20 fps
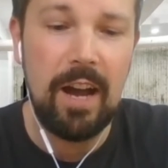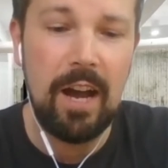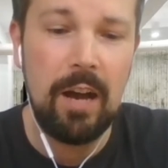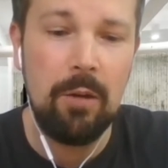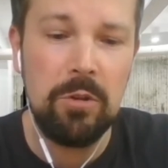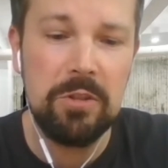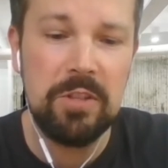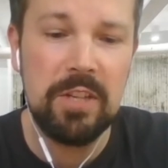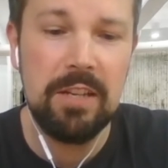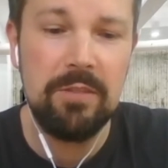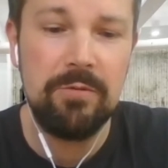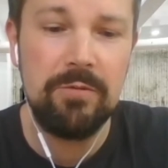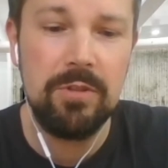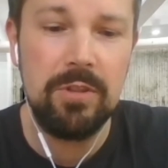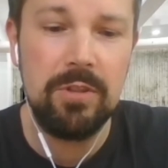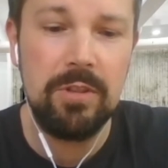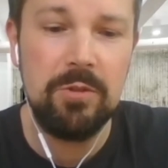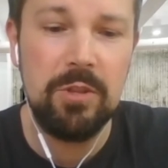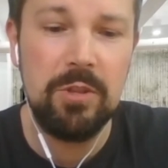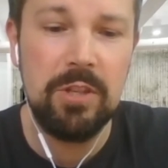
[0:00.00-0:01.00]
want to give
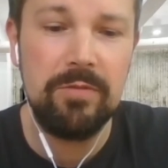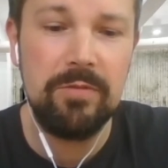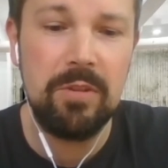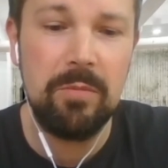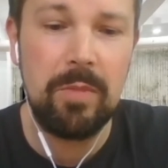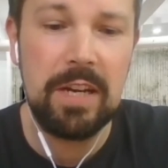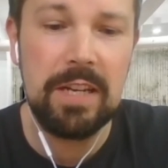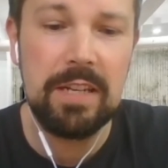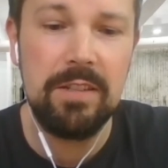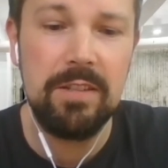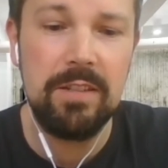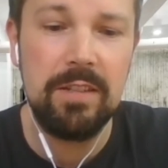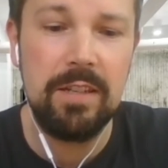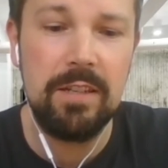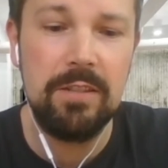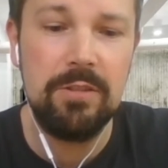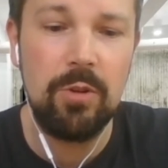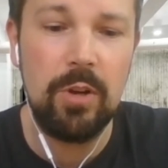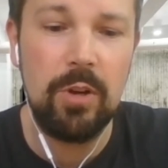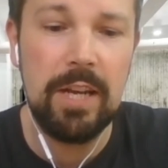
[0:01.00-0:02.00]
the mic
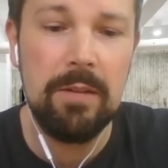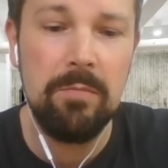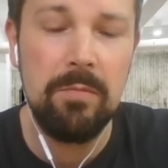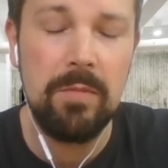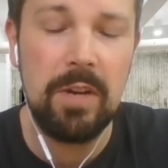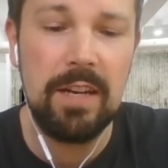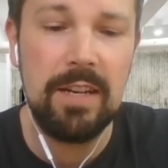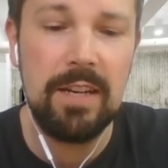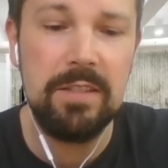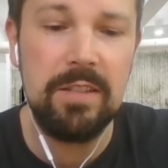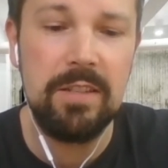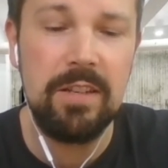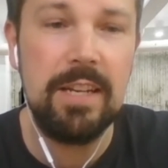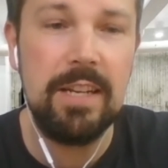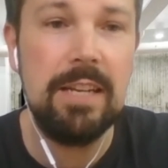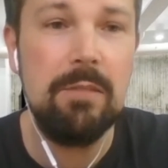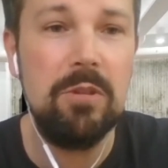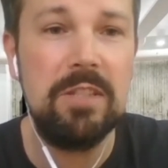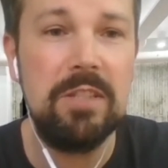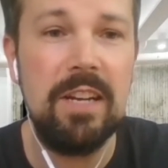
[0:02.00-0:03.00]
to him, and
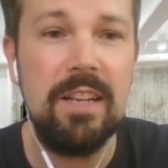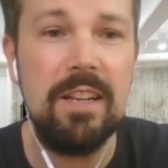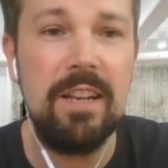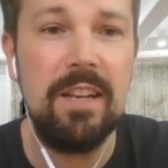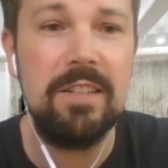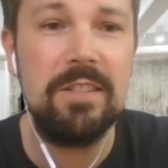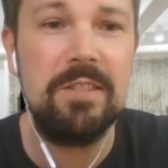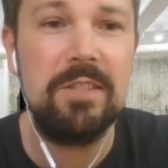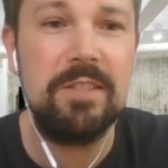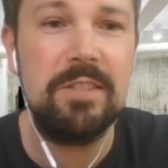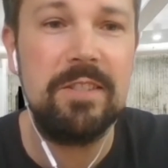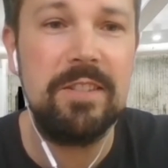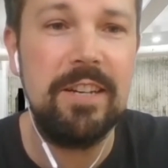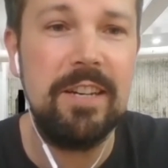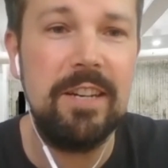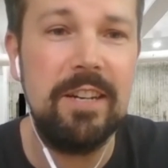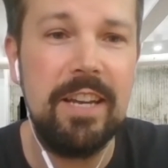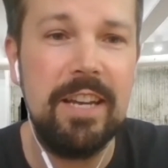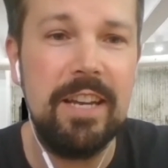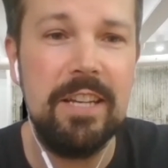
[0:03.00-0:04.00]
he will tell us
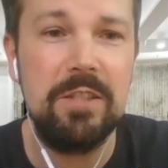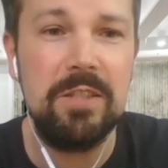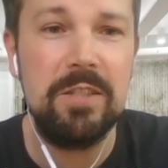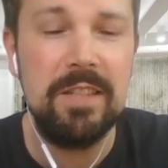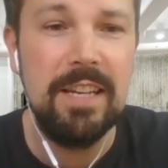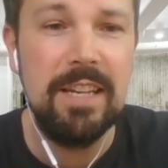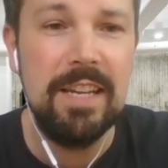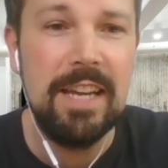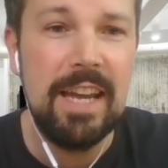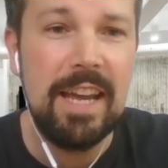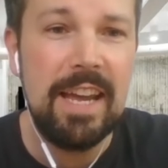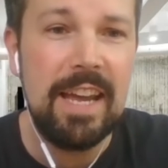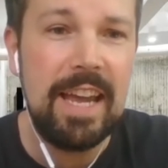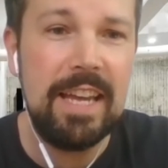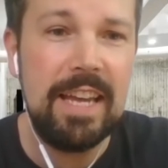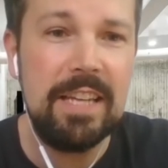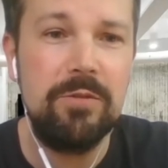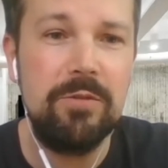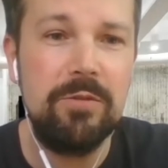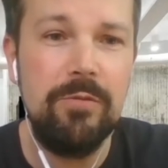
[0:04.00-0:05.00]

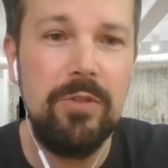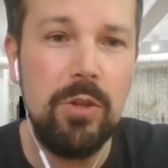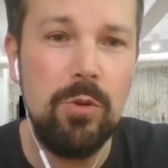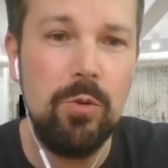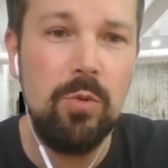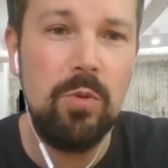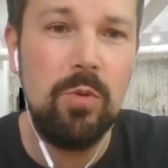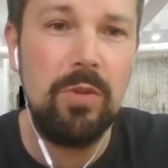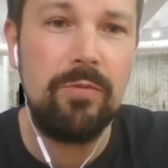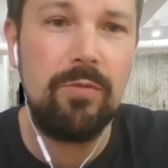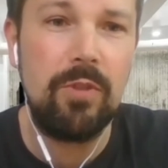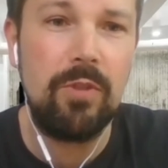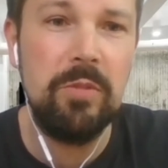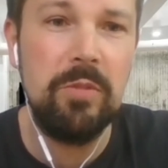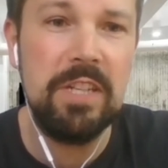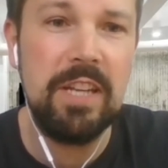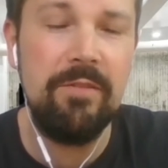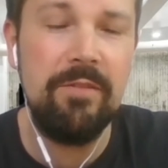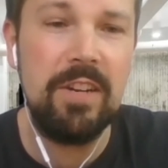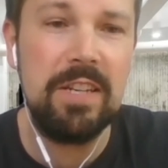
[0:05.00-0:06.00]
his view from
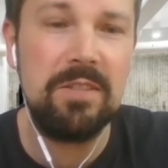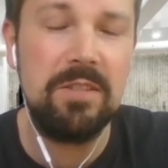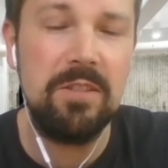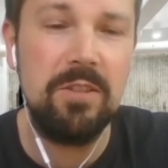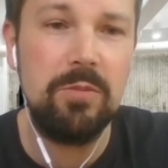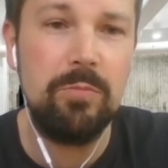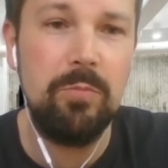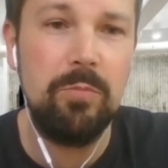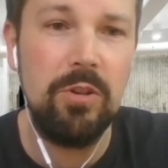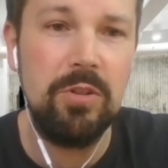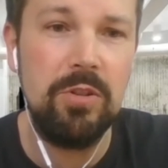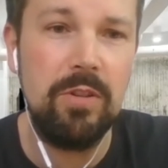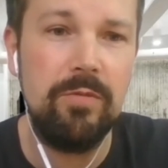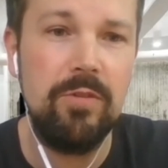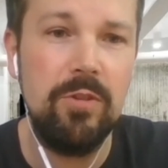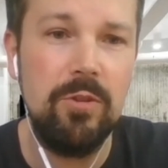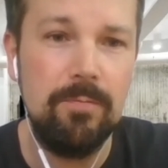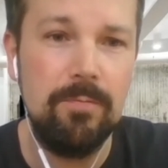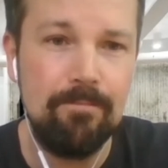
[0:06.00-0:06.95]
an investor's point of view.